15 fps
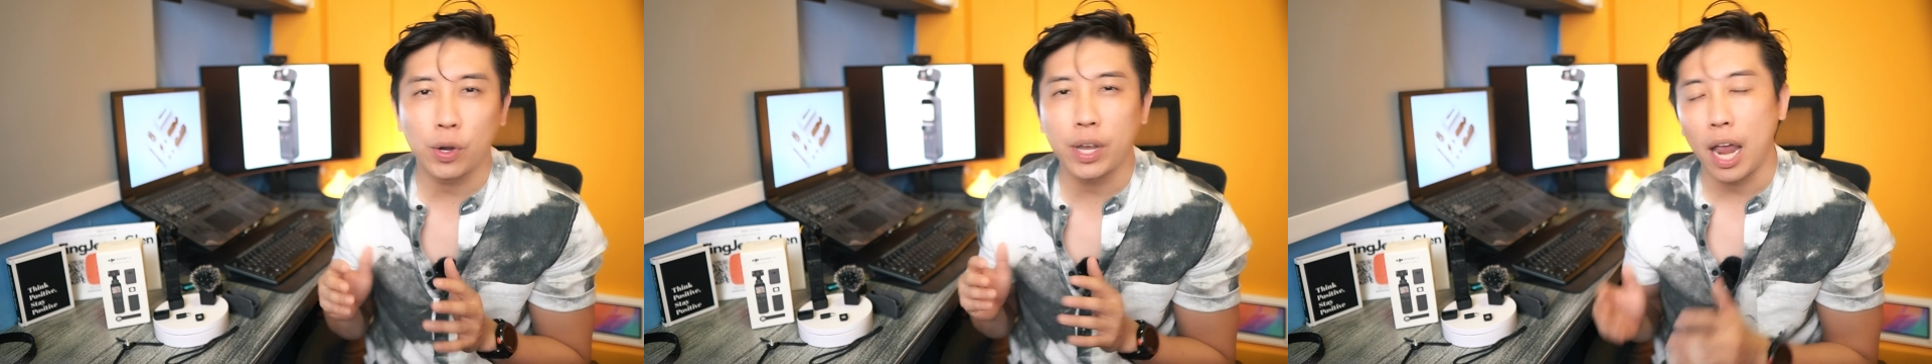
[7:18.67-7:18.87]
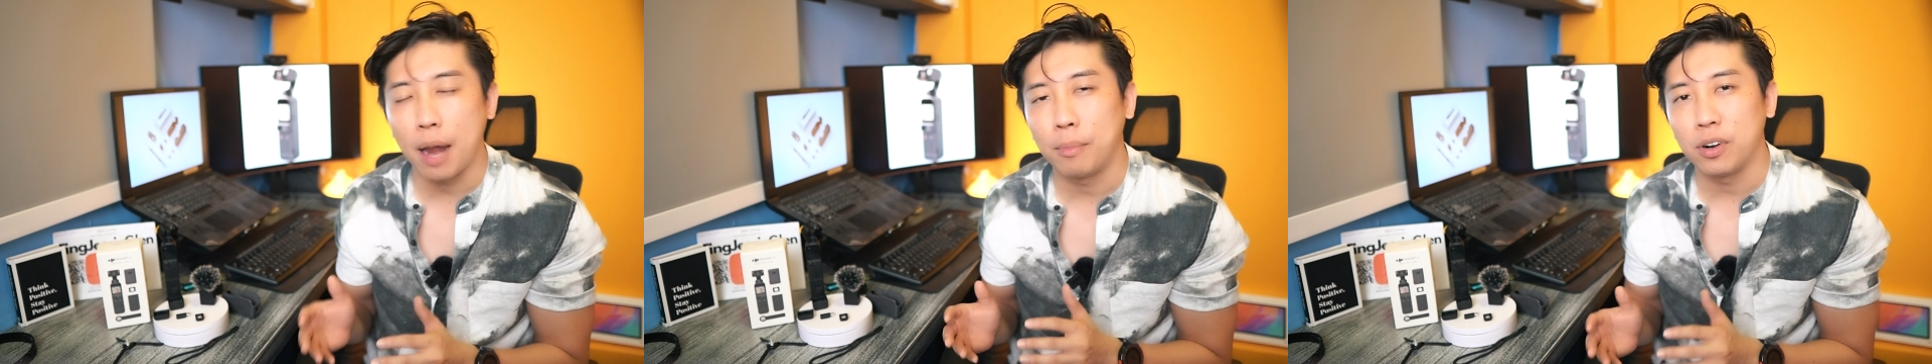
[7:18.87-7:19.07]

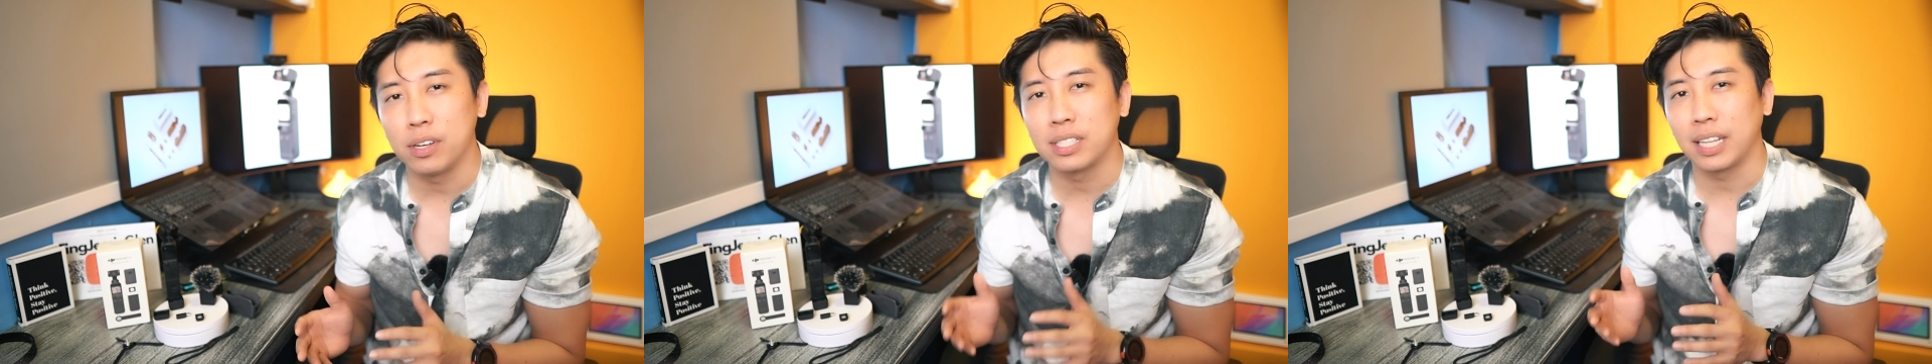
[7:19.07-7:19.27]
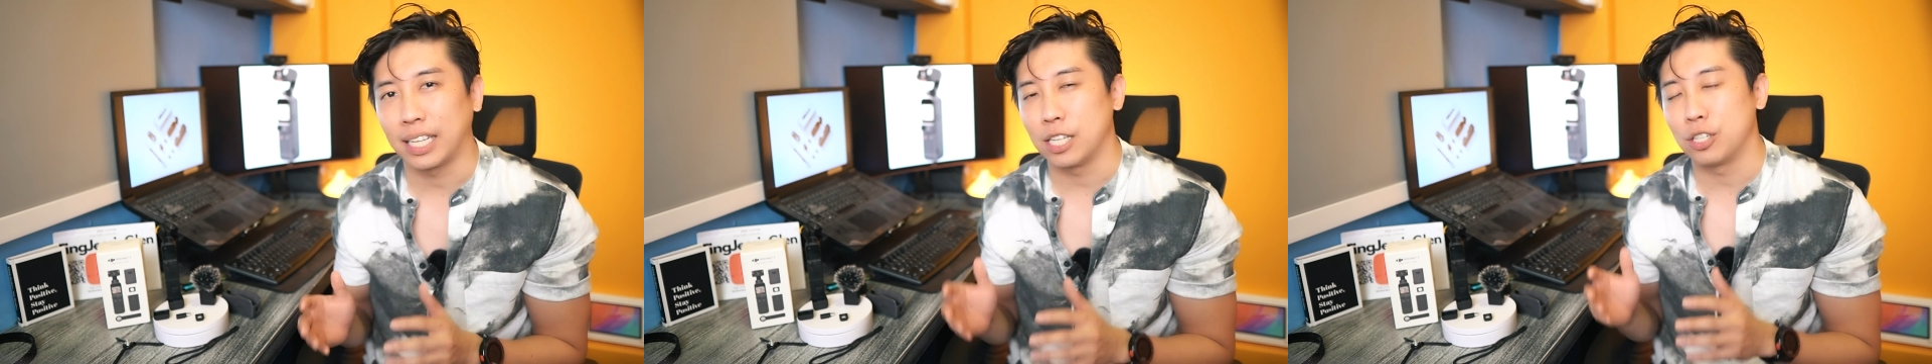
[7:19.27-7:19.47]

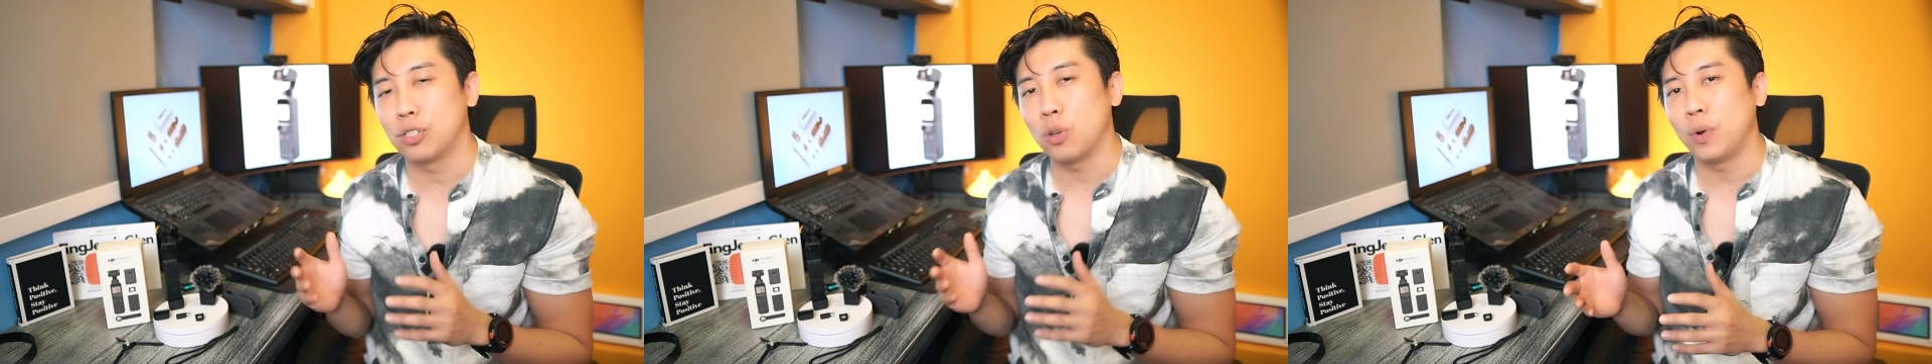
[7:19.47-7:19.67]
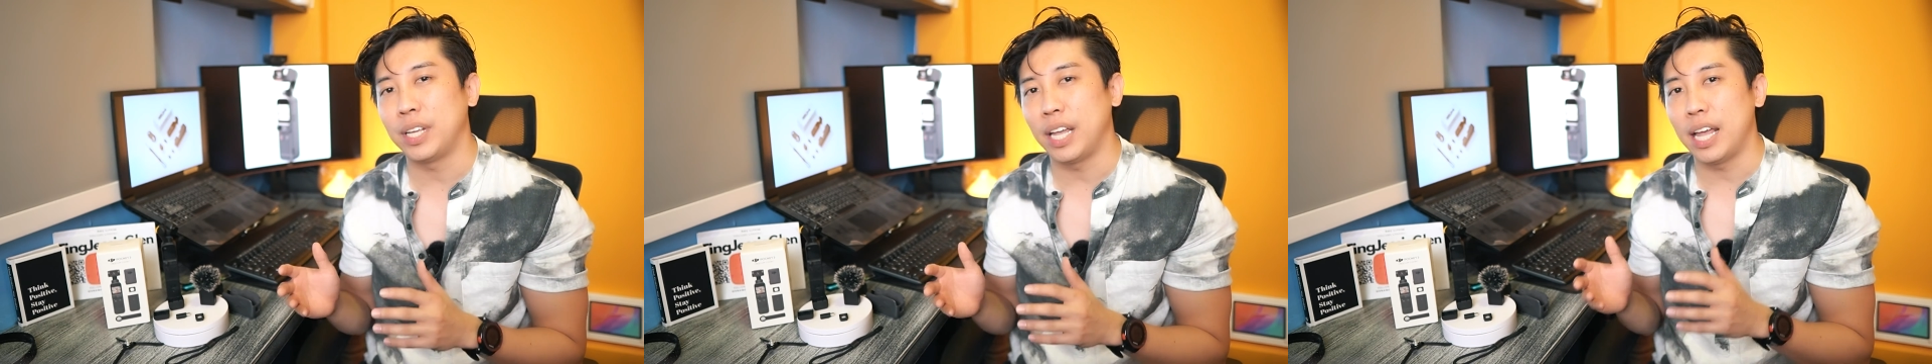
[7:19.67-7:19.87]
cameras like the
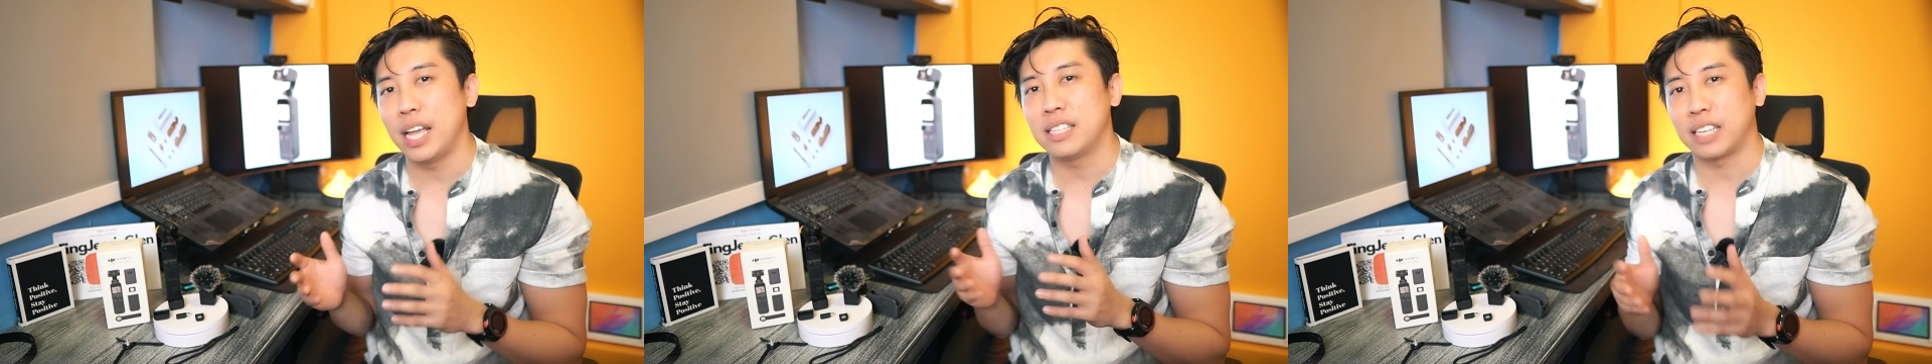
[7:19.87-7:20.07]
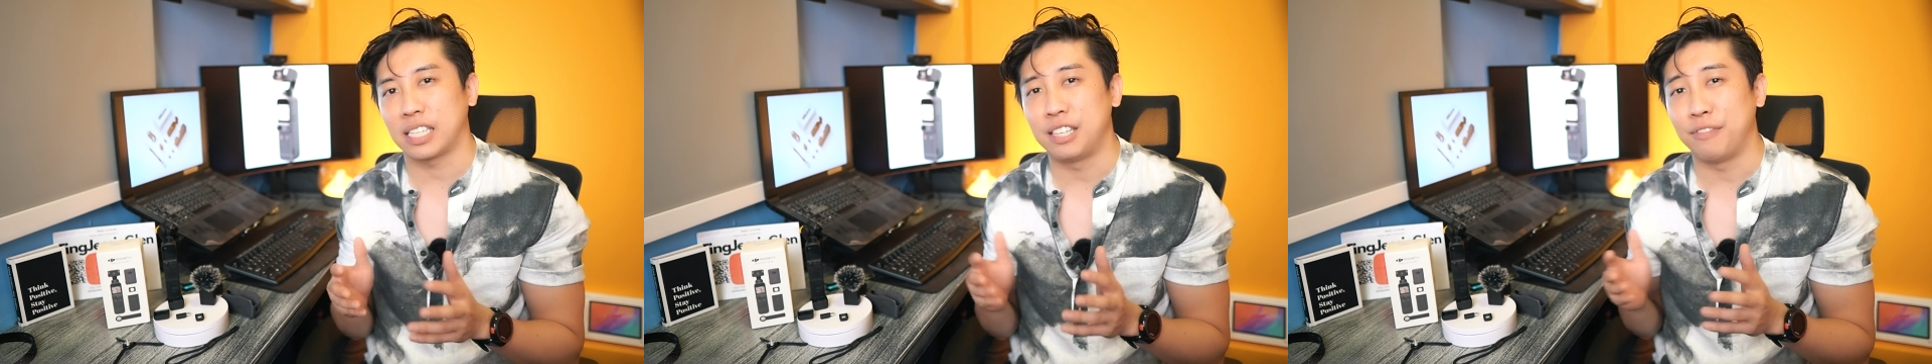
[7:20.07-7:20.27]
Sony
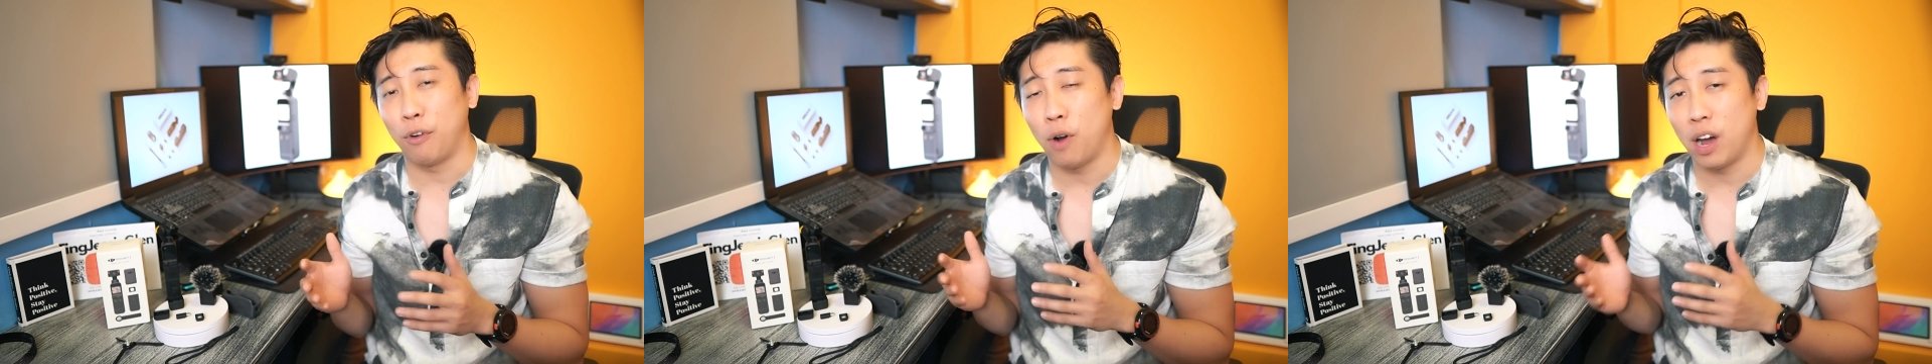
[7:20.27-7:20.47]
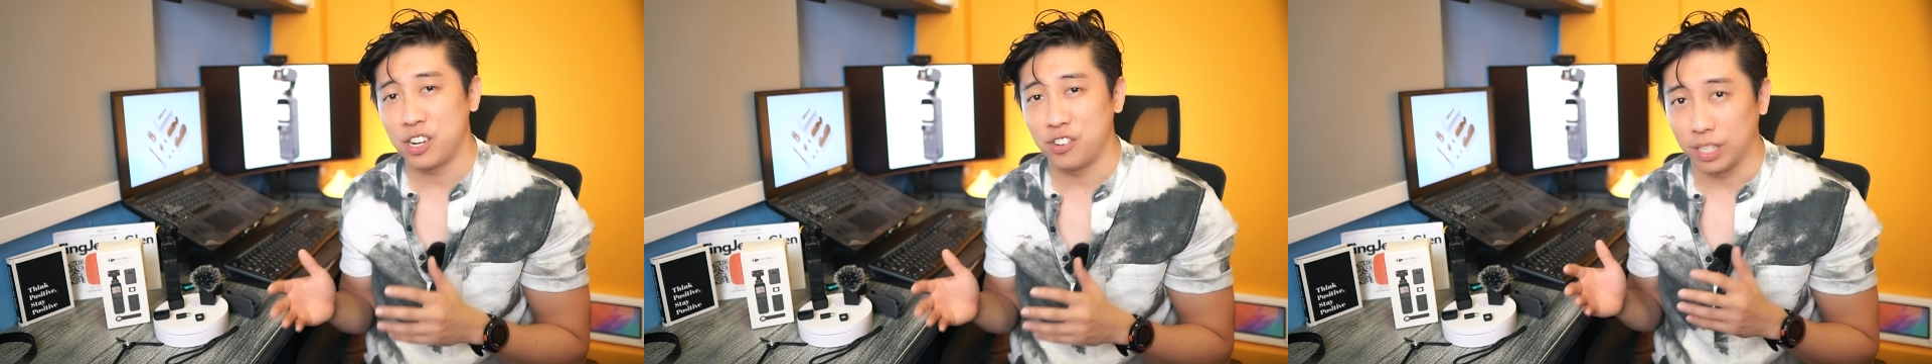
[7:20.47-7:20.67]

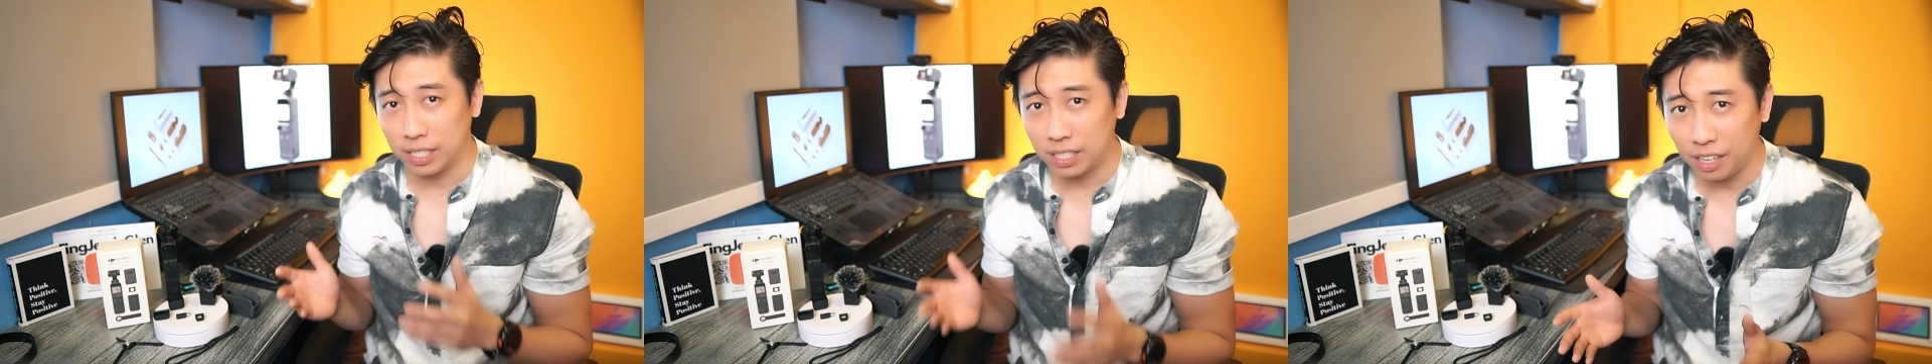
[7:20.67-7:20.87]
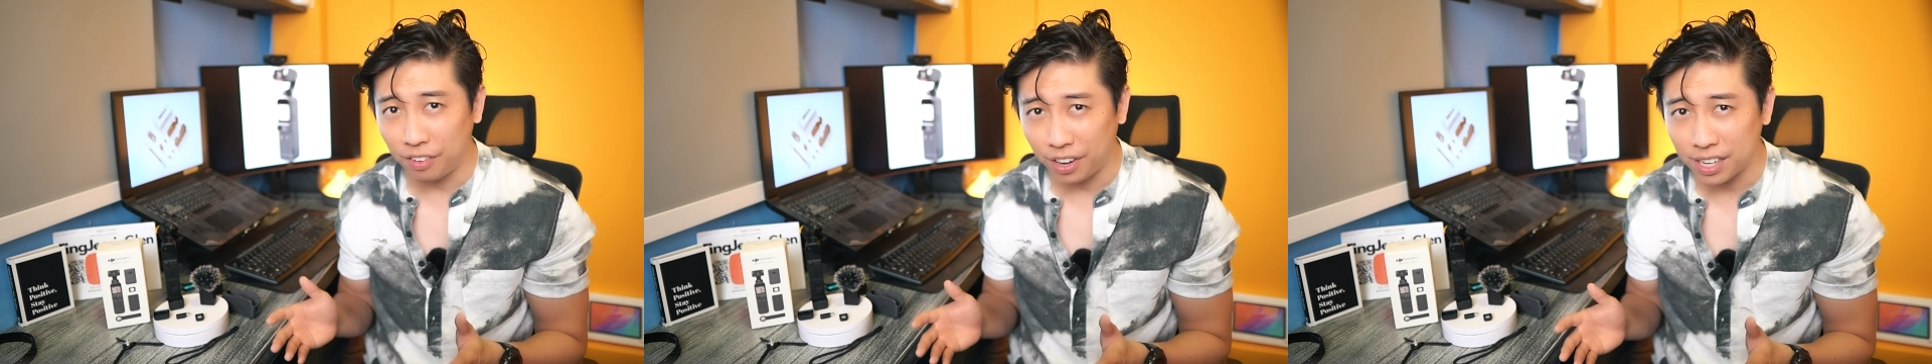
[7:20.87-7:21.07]
a6400
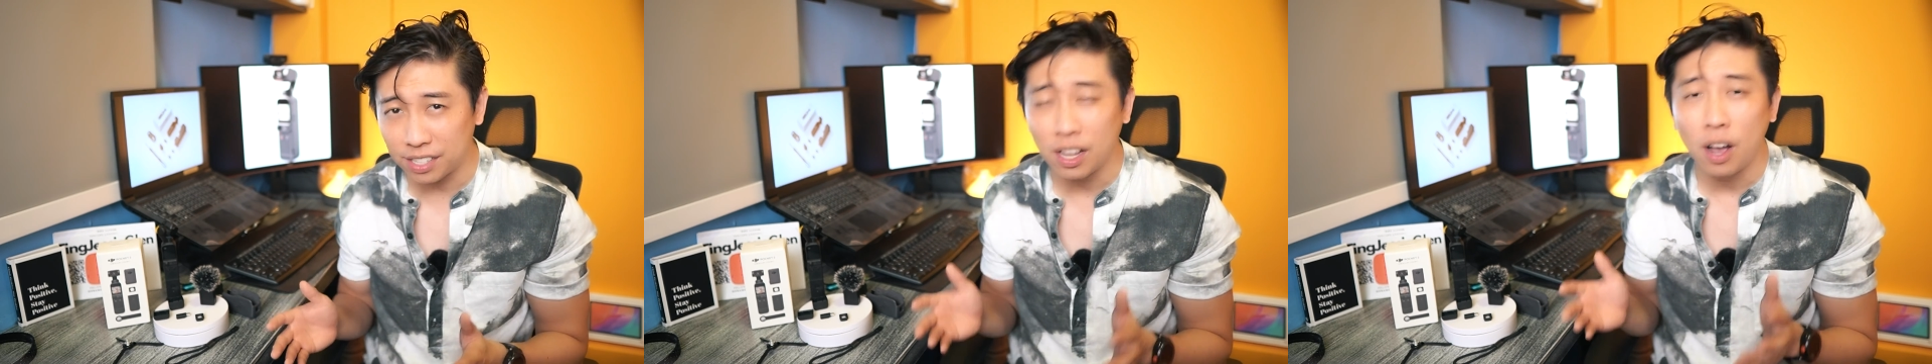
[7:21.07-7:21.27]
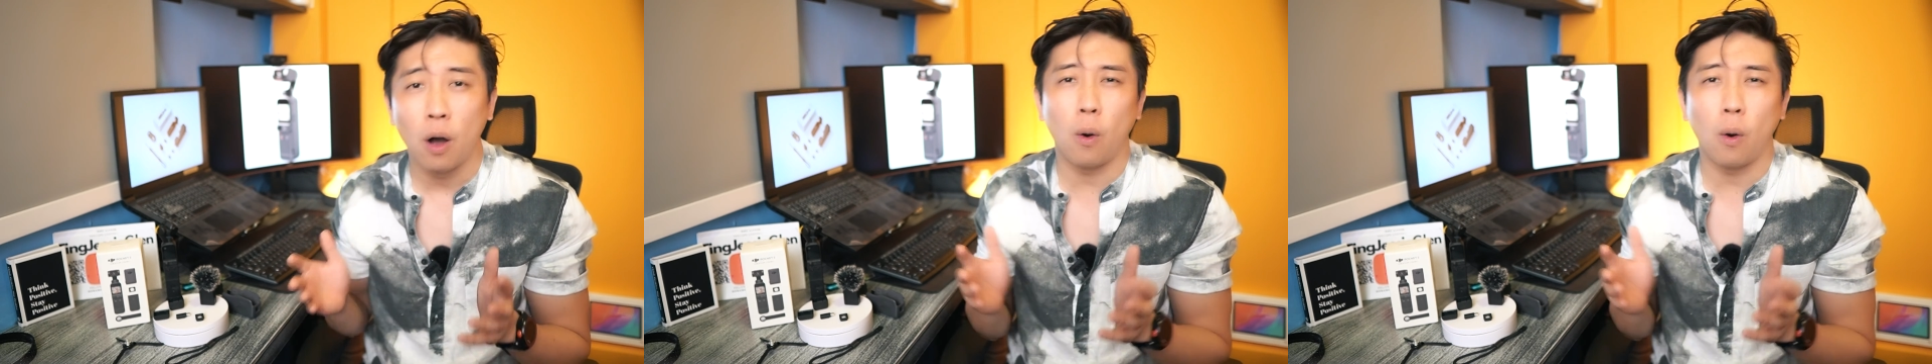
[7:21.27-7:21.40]
series